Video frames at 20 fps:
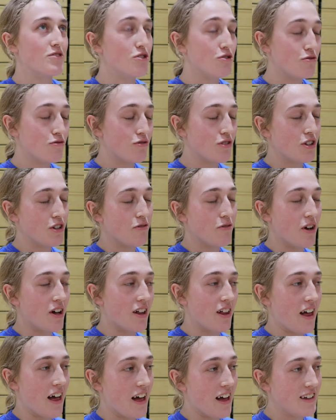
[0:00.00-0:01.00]
do really
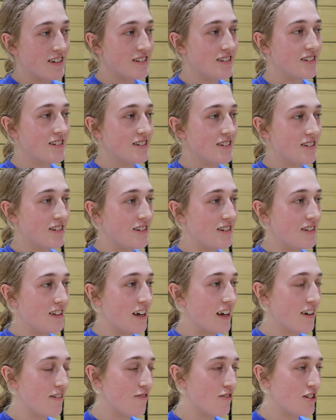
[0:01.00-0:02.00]
well at
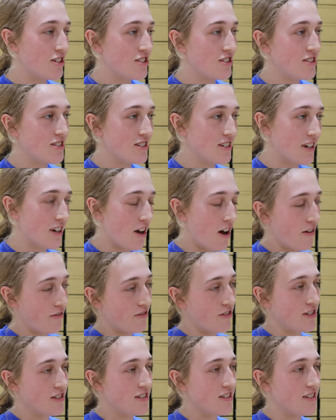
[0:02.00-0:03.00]
like regions and
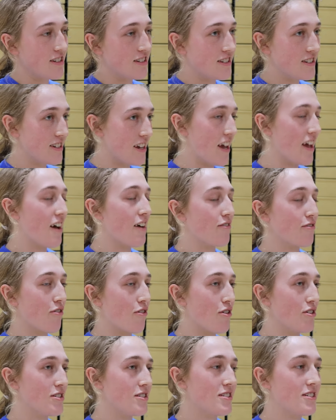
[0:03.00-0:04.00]
conference and state, of
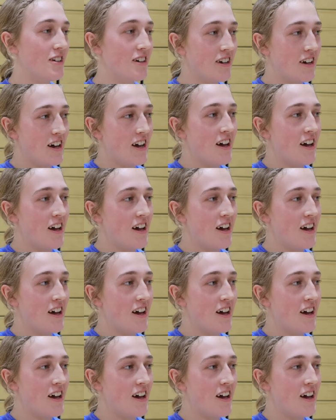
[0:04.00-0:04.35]
course.